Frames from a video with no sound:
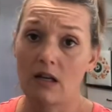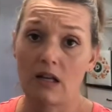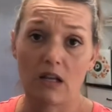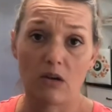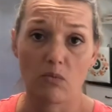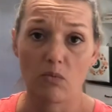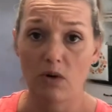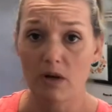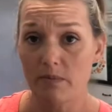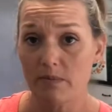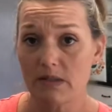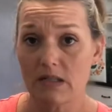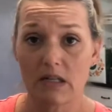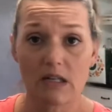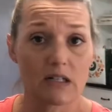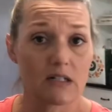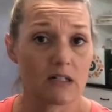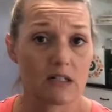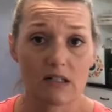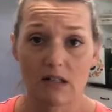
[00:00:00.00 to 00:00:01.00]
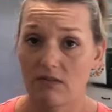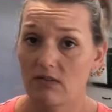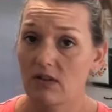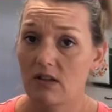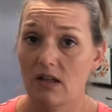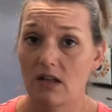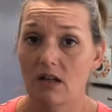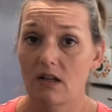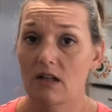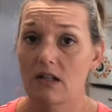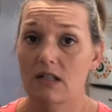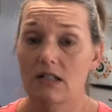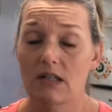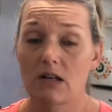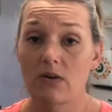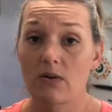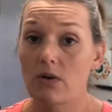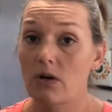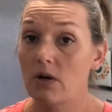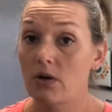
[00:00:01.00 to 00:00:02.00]
it warms it, it does everything on its
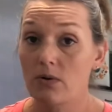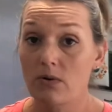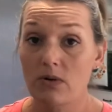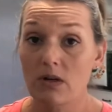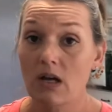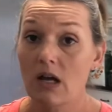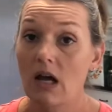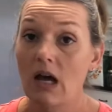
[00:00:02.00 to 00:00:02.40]
own.